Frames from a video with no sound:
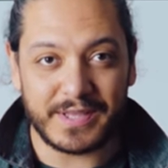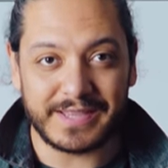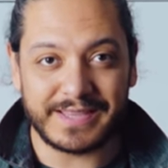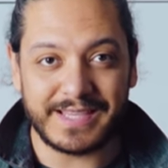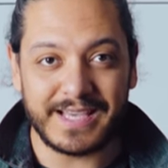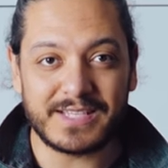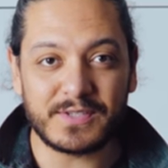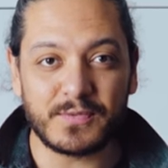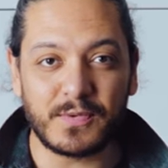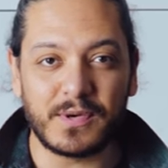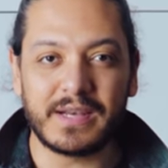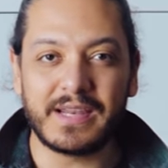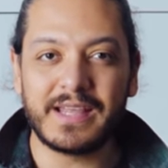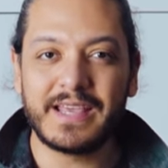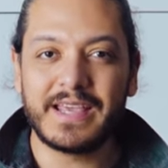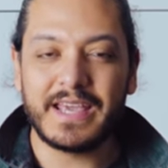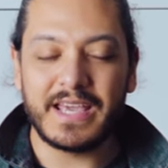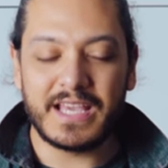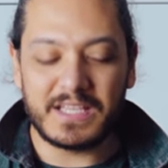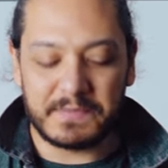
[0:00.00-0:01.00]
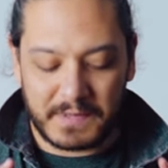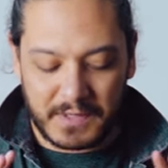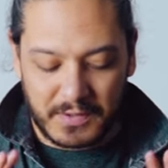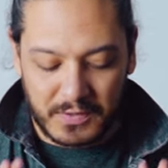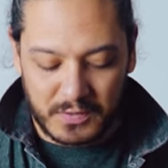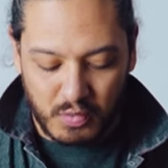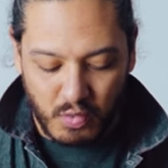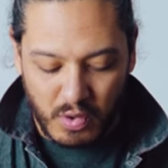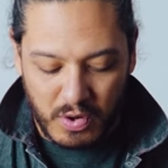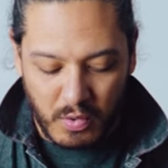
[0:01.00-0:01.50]
with this one is
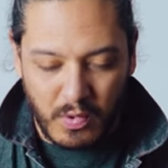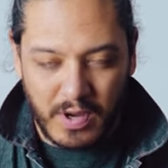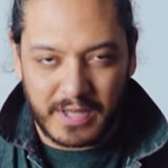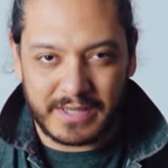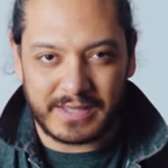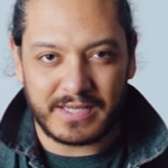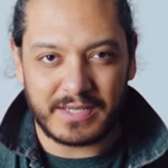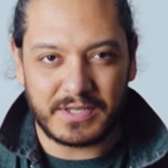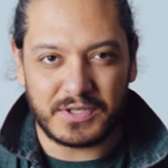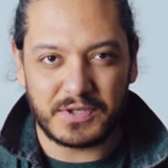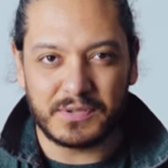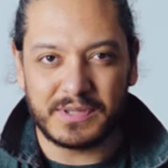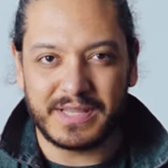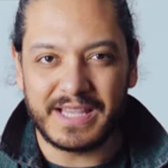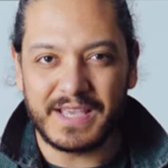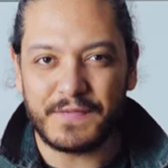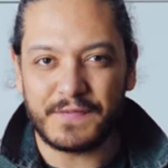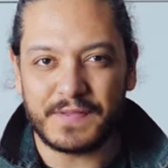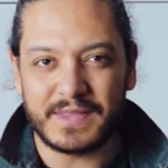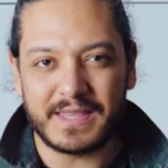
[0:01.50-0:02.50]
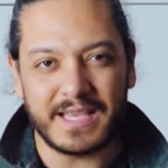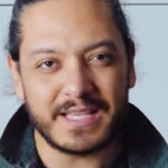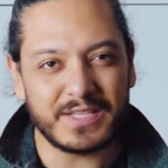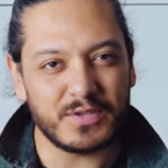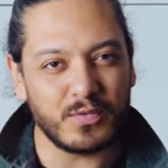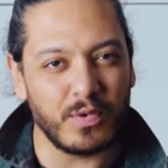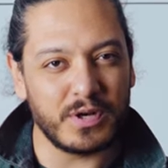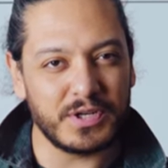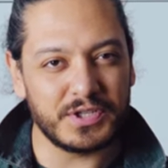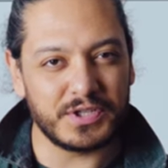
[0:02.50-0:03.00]
because we want to leave
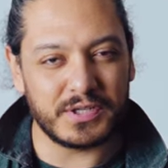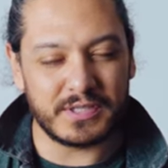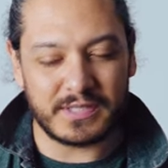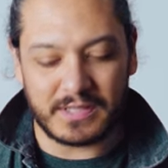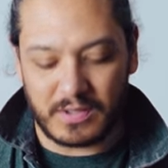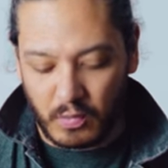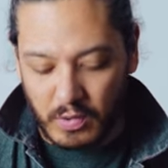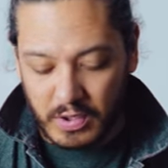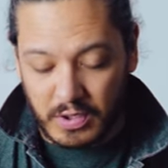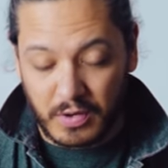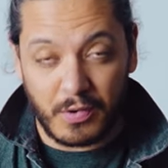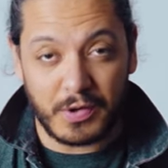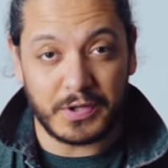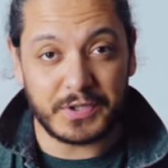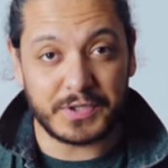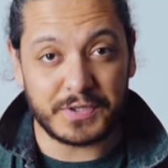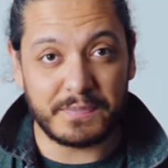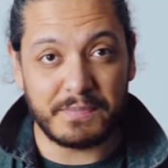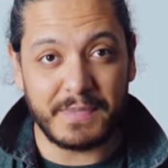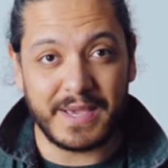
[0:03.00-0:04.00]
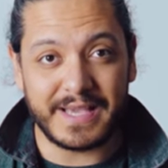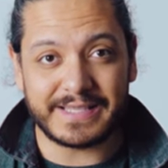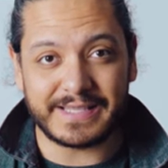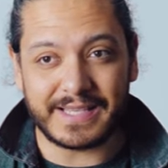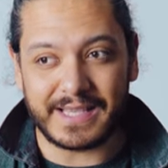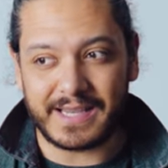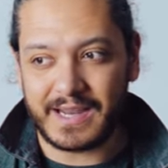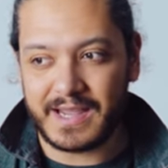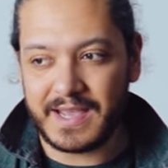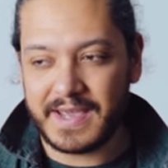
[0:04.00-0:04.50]
this one just, we're going to mix
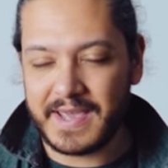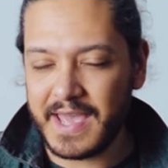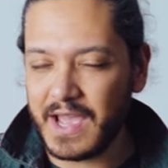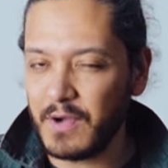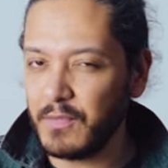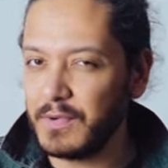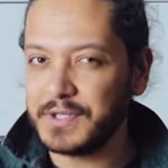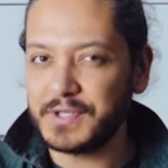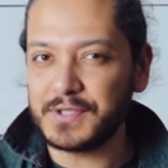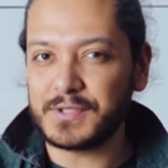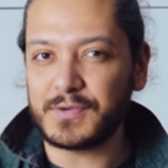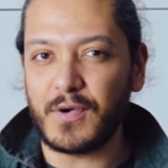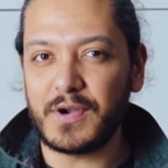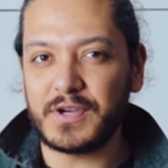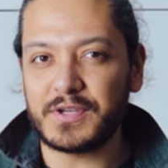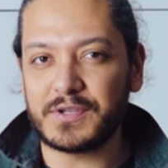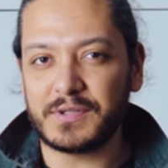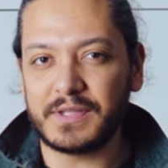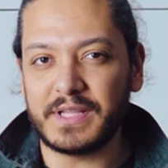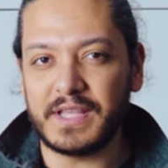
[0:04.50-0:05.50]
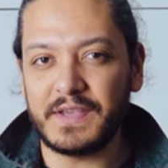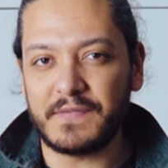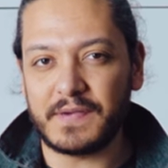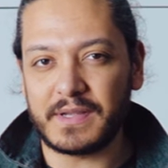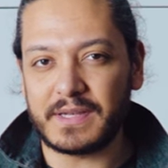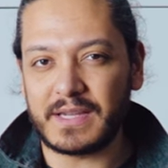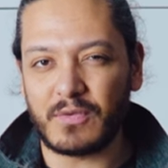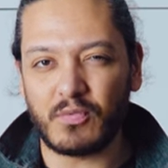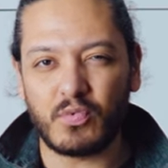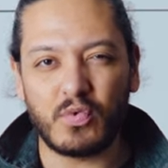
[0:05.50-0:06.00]
it and we're just going to leave
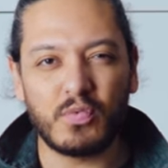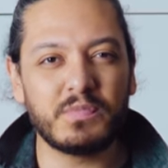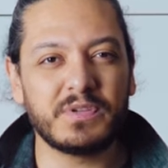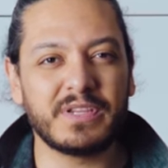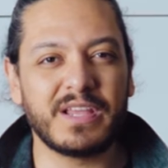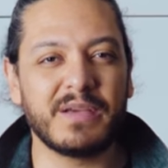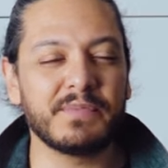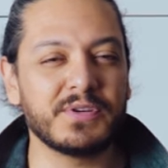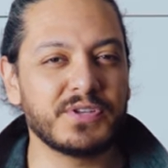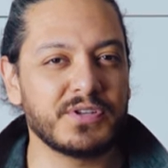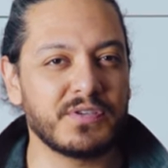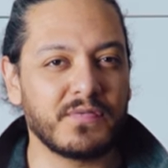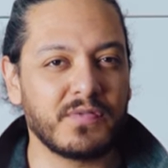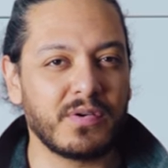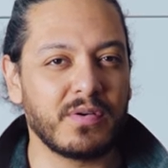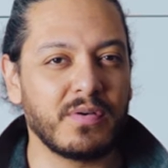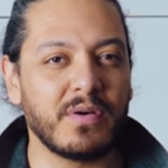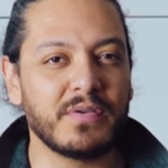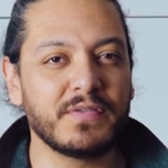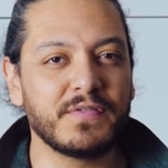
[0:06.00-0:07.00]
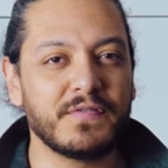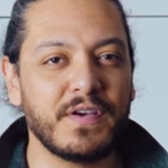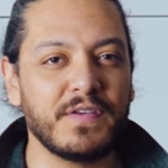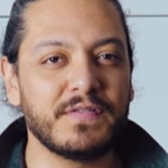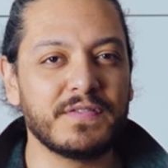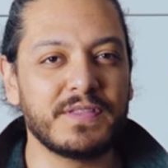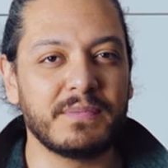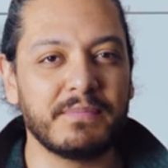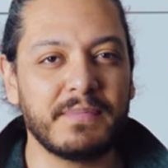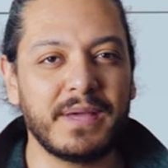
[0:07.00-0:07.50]
it at room temperature for around
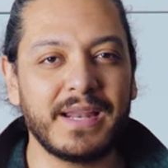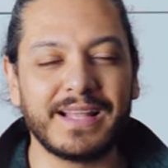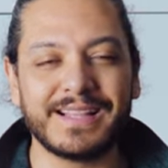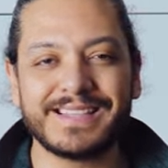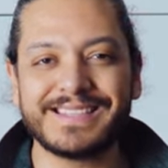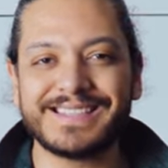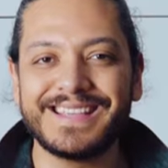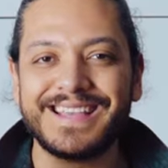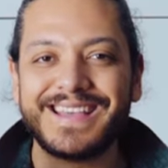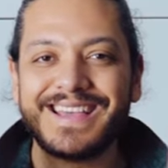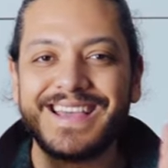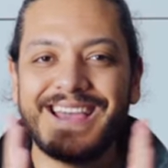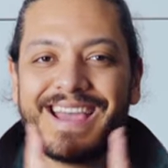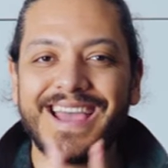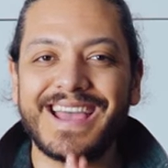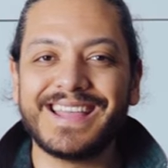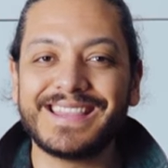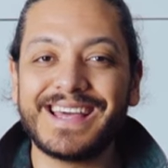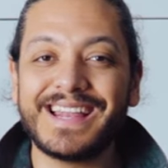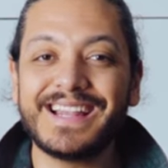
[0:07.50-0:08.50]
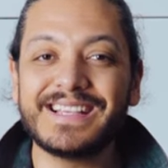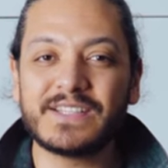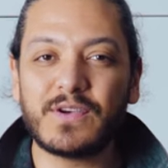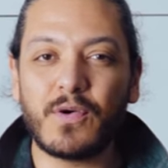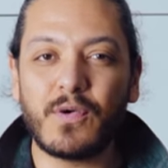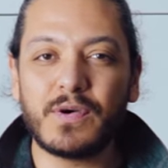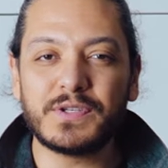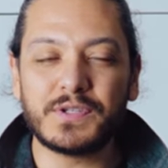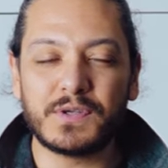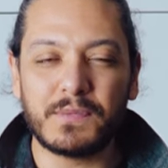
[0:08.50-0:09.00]
15 minutes. And that is
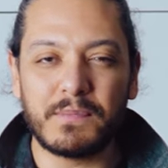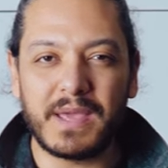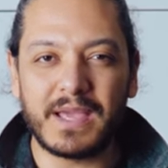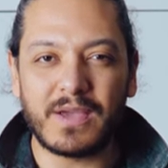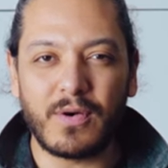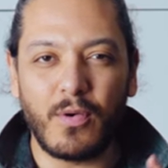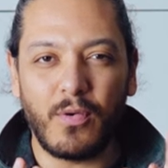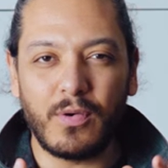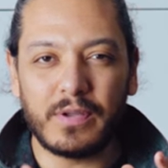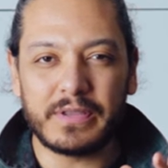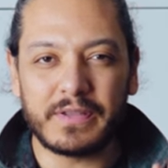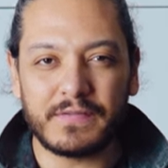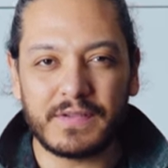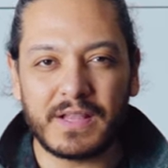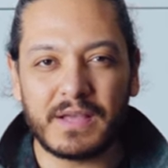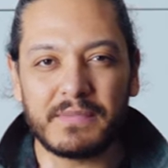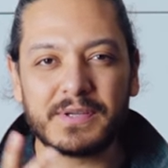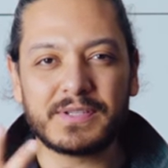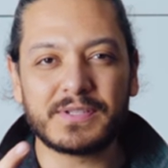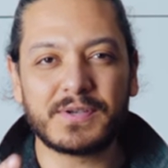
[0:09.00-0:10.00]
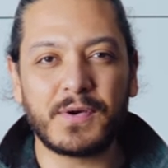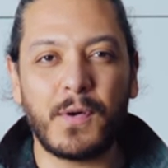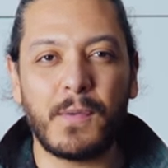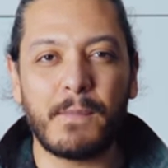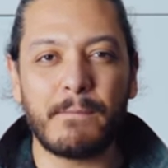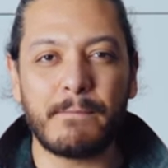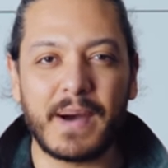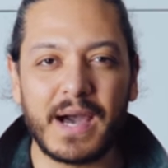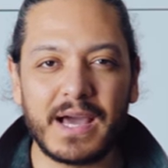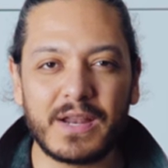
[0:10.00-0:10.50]
going to make all the flavors
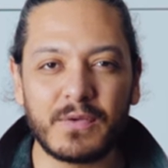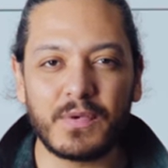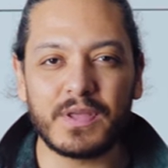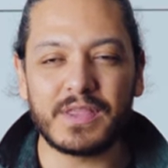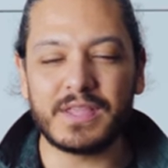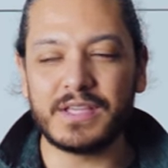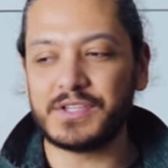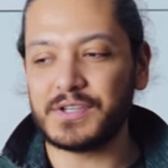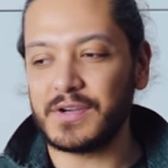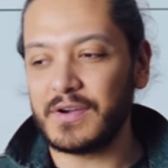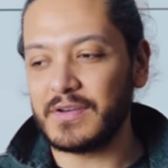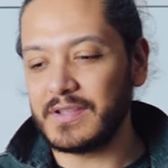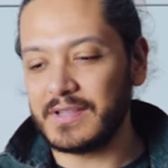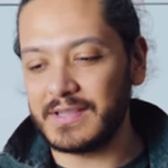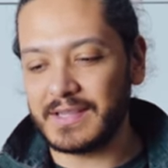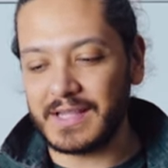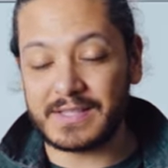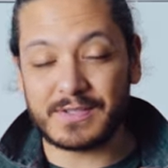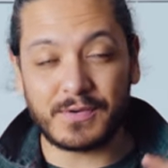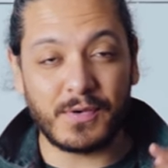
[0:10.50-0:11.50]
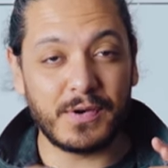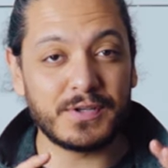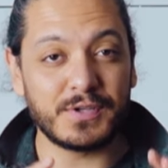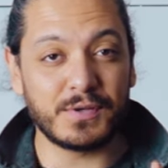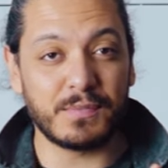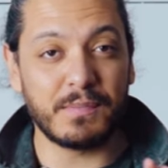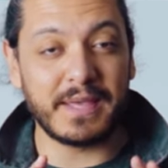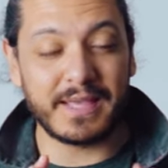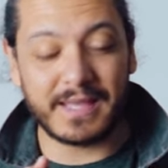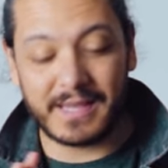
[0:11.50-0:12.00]
combine with each other and that's going
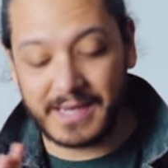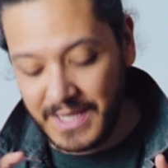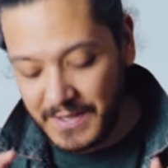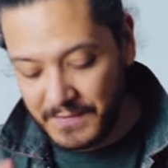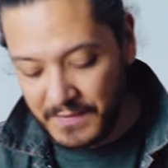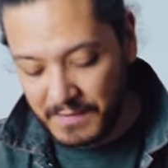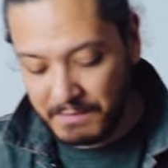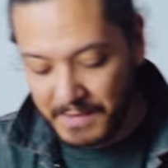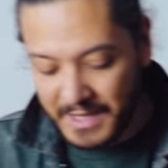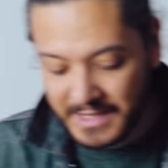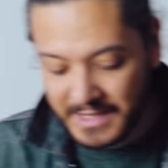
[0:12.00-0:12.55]
to make it even